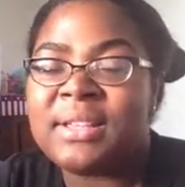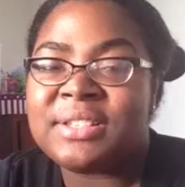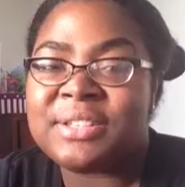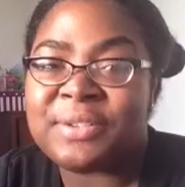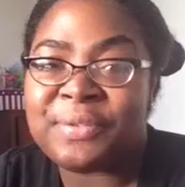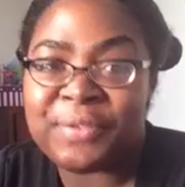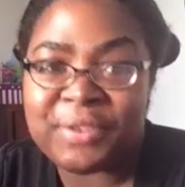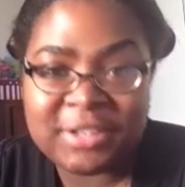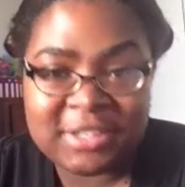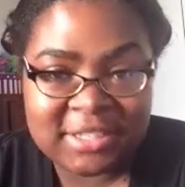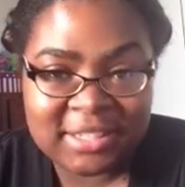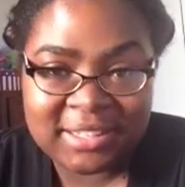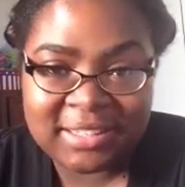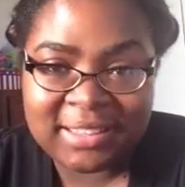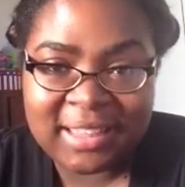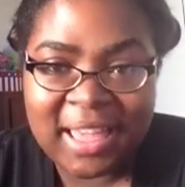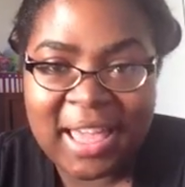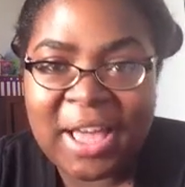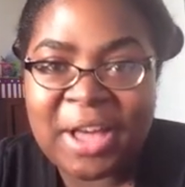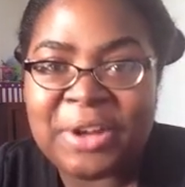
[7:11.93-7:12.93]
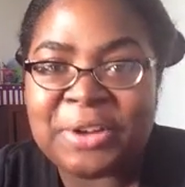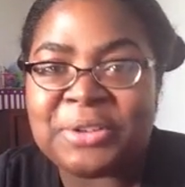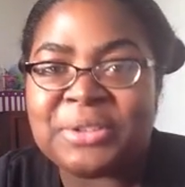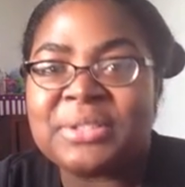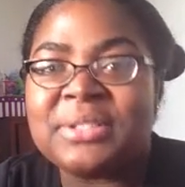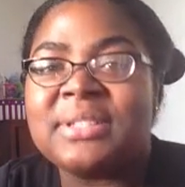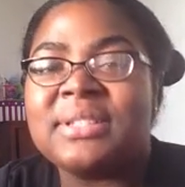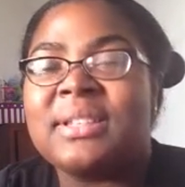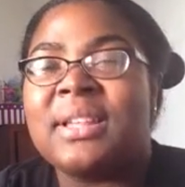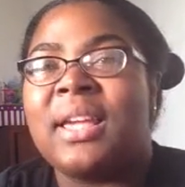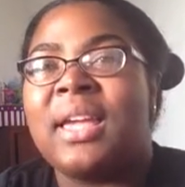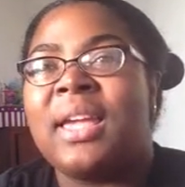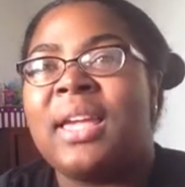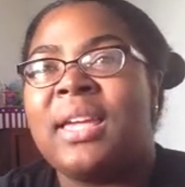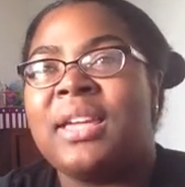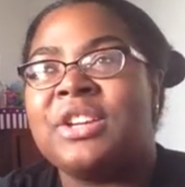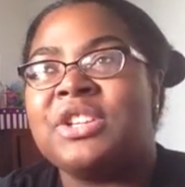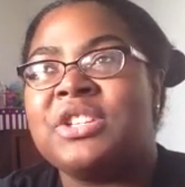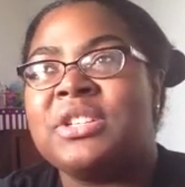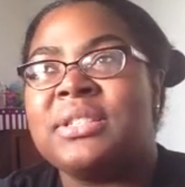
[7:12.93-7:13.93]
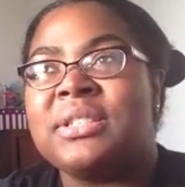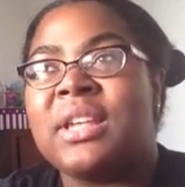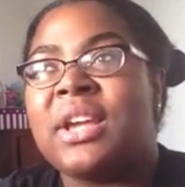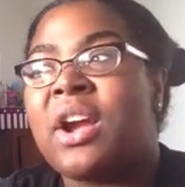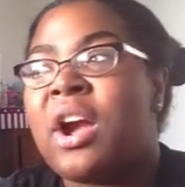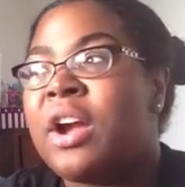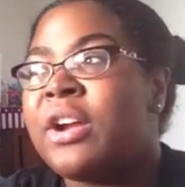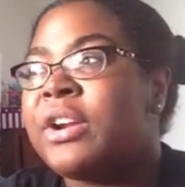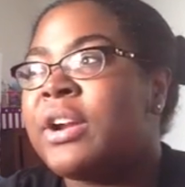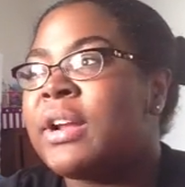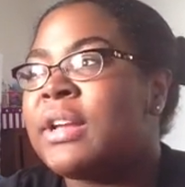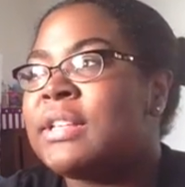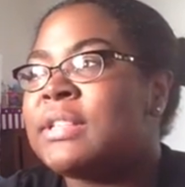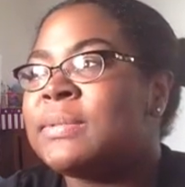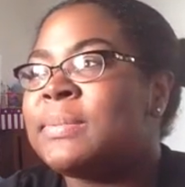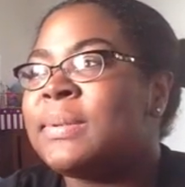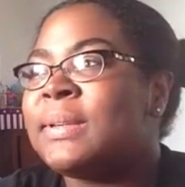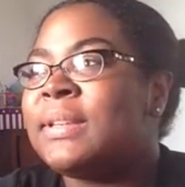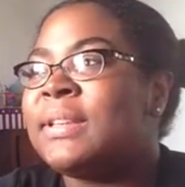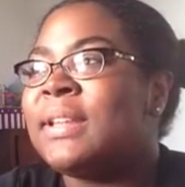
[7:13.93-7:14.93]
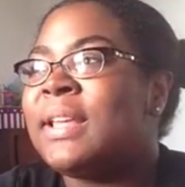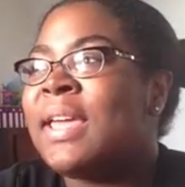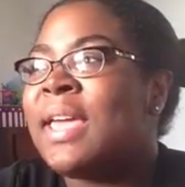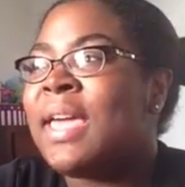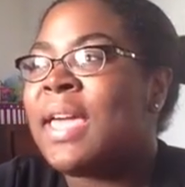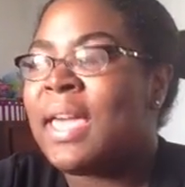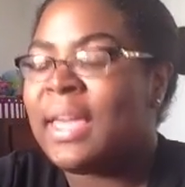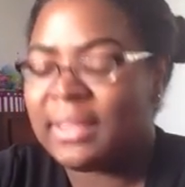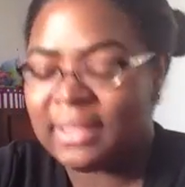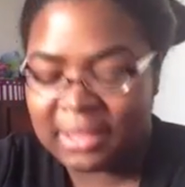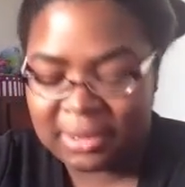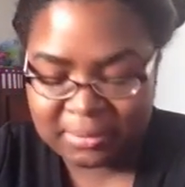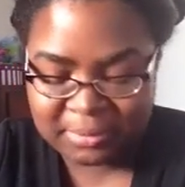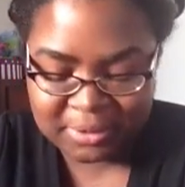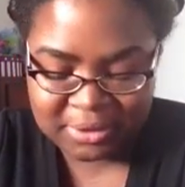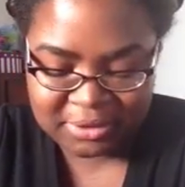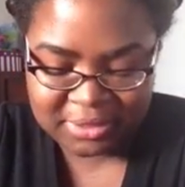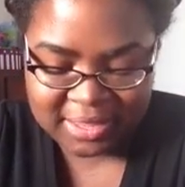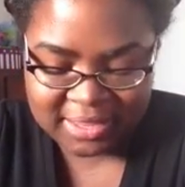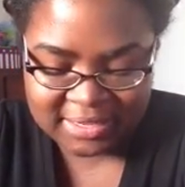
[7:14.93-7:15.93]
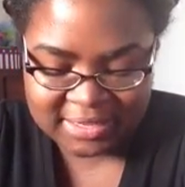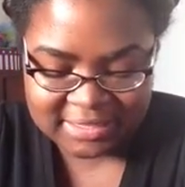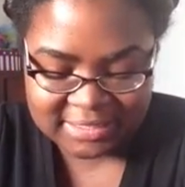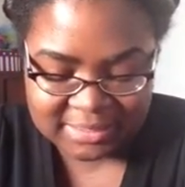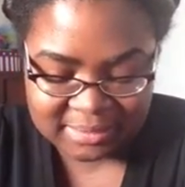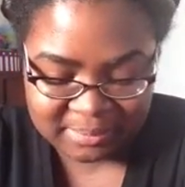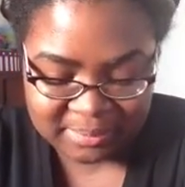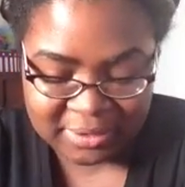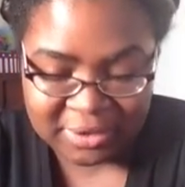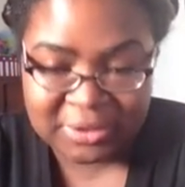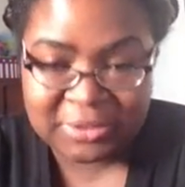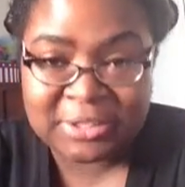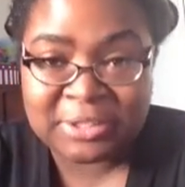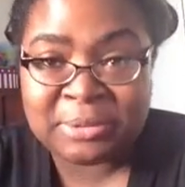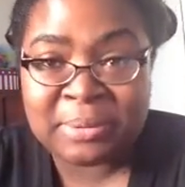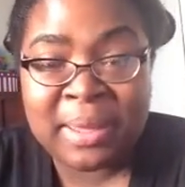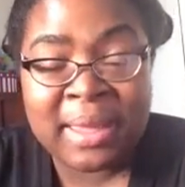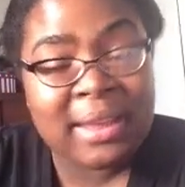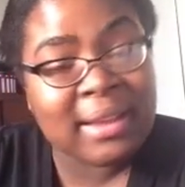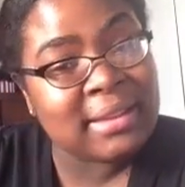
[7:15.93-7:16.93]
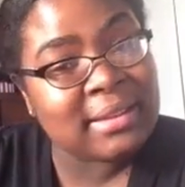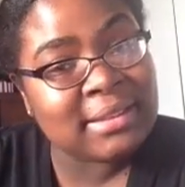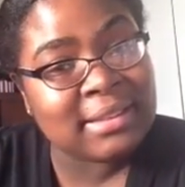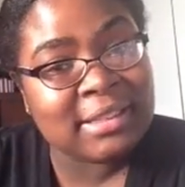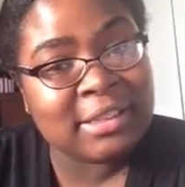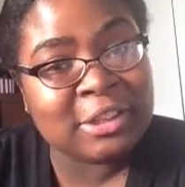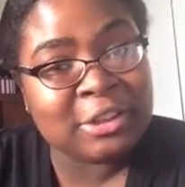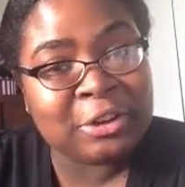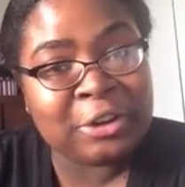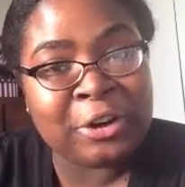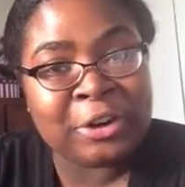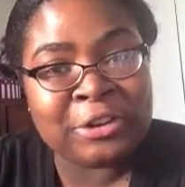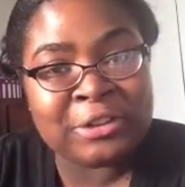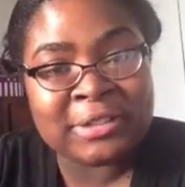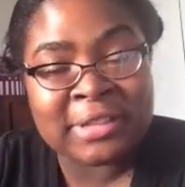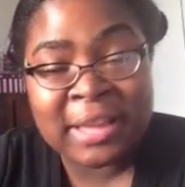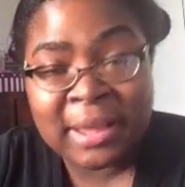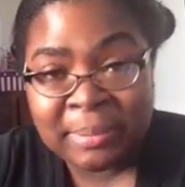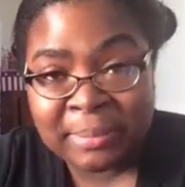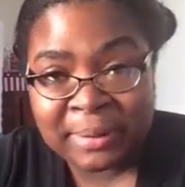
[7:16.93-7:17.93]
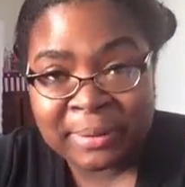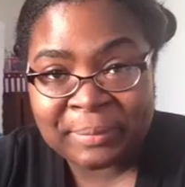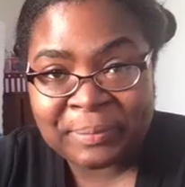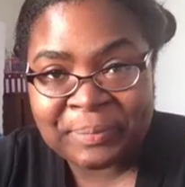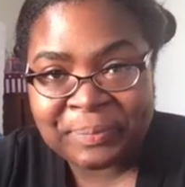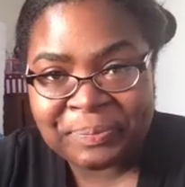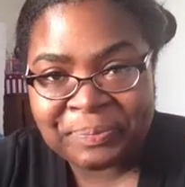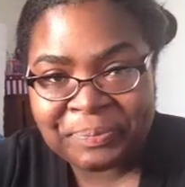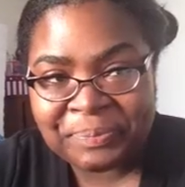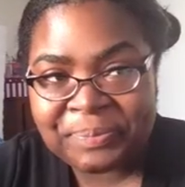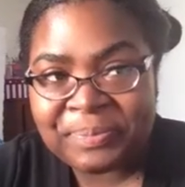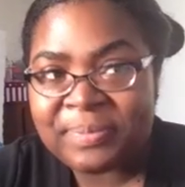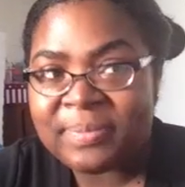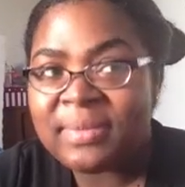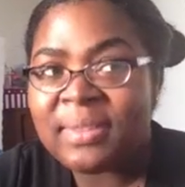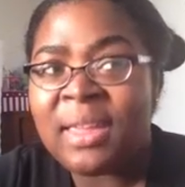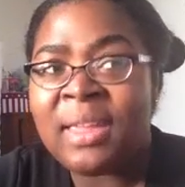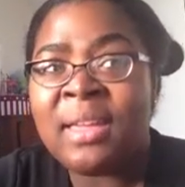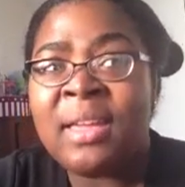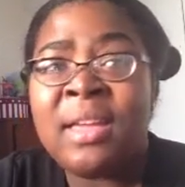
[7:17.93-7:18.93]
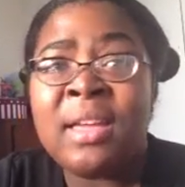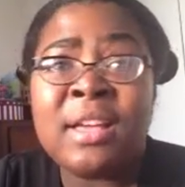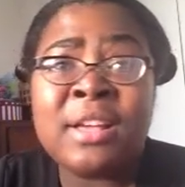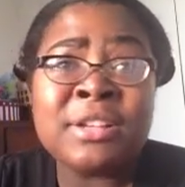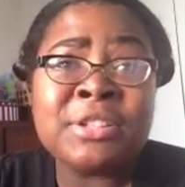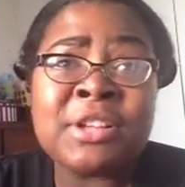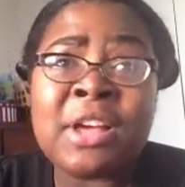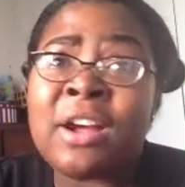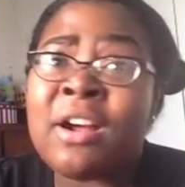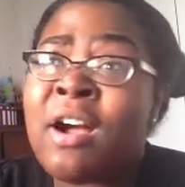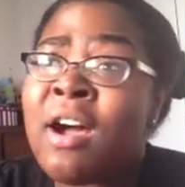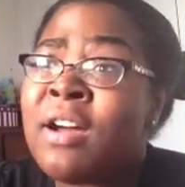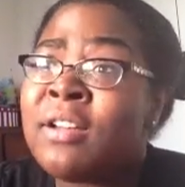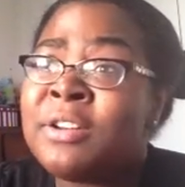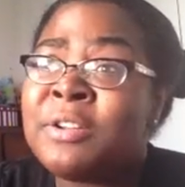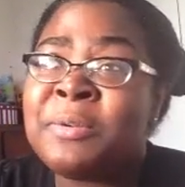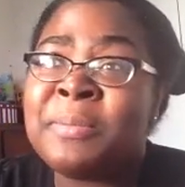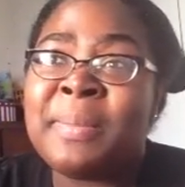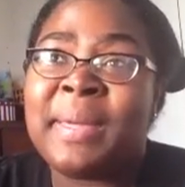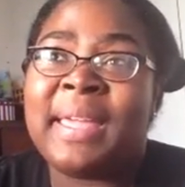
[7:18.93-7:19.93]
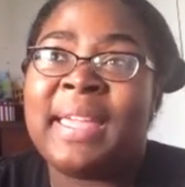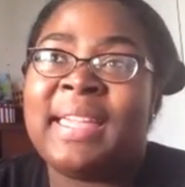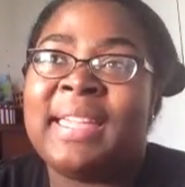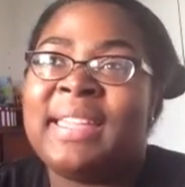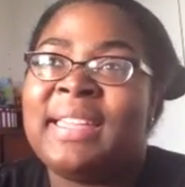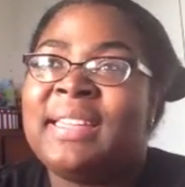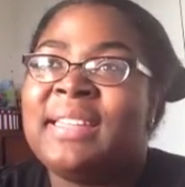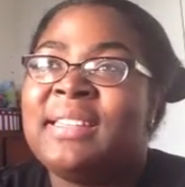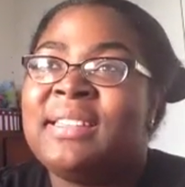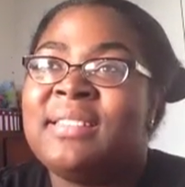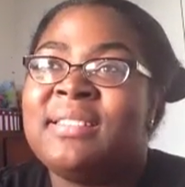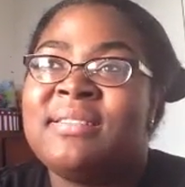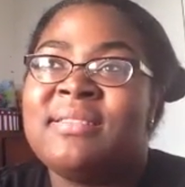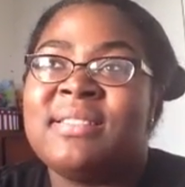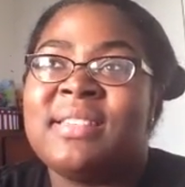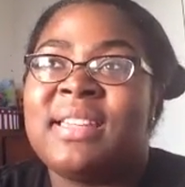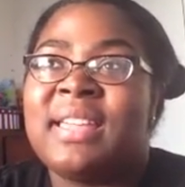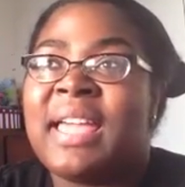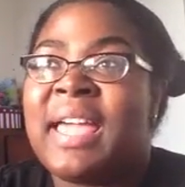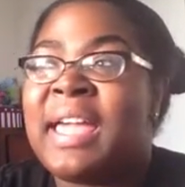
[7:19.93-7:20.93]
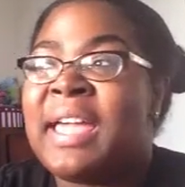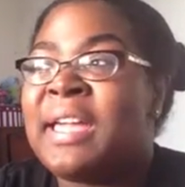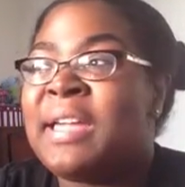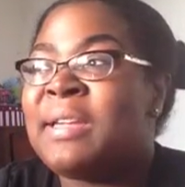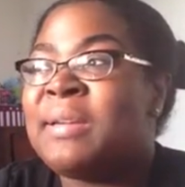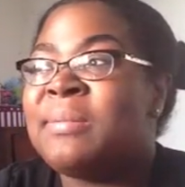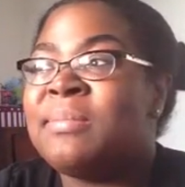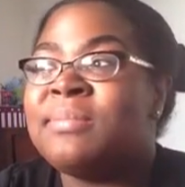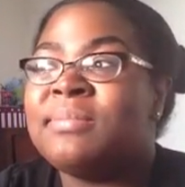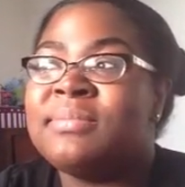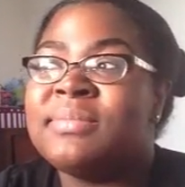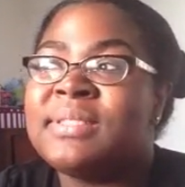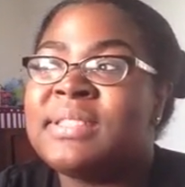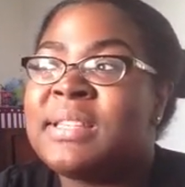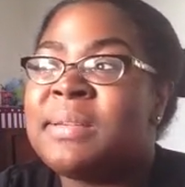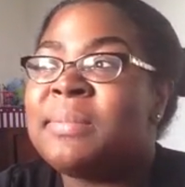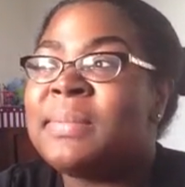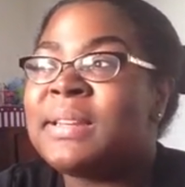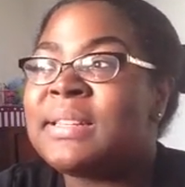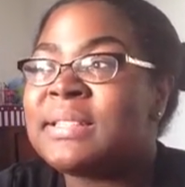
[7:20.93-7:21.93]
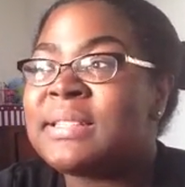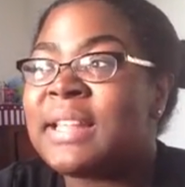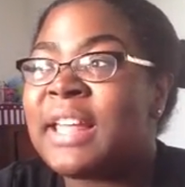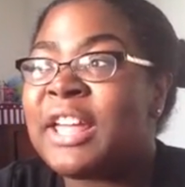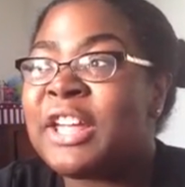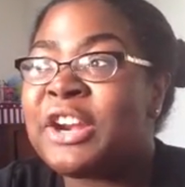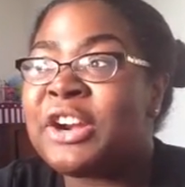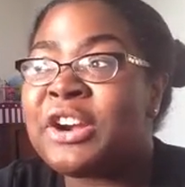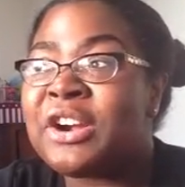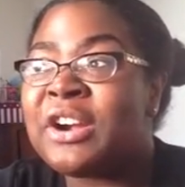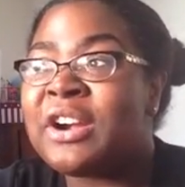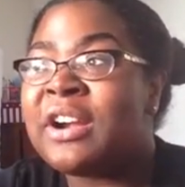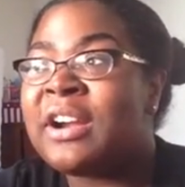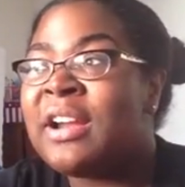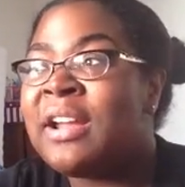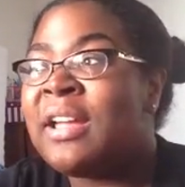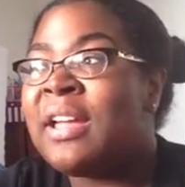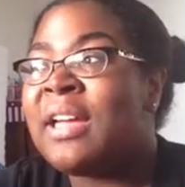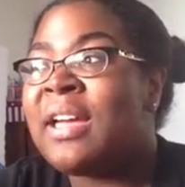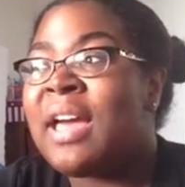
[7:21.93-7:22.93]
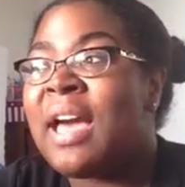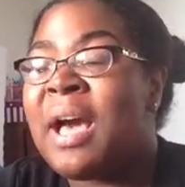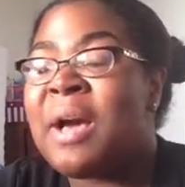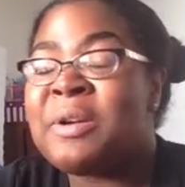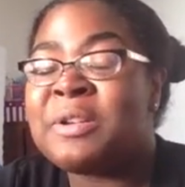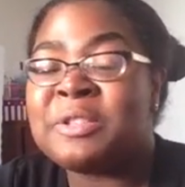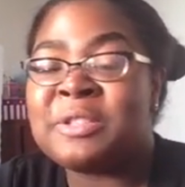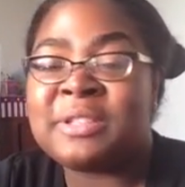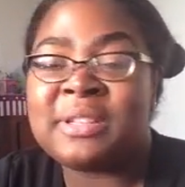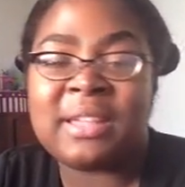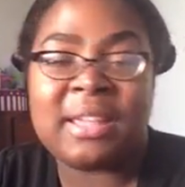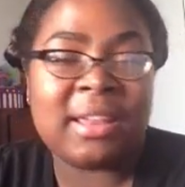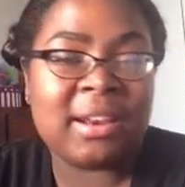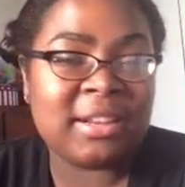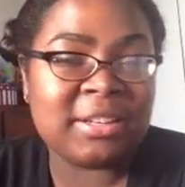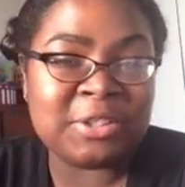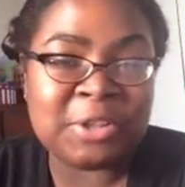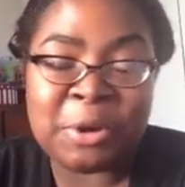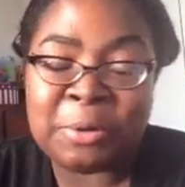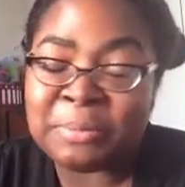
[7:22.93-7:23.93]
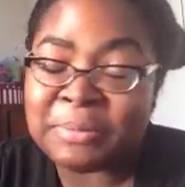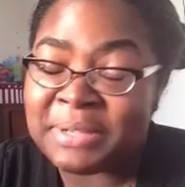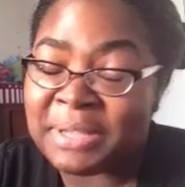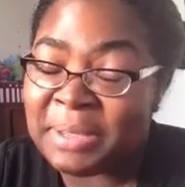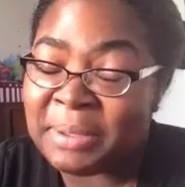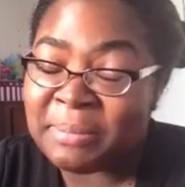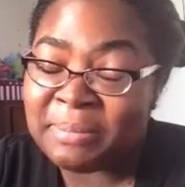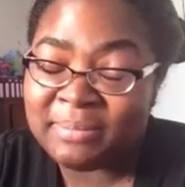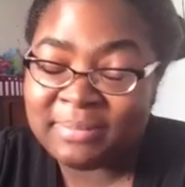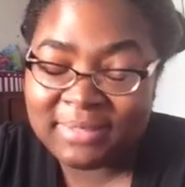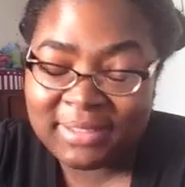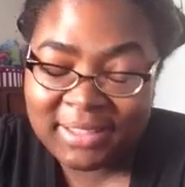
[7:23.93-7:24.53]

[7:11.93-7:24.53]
to finish cleaning the house, and she said, call your husband and let him know that he needs to be on his way because the little girl's coming. So I called him, and he came. 10 minutes later, I was getting doped up.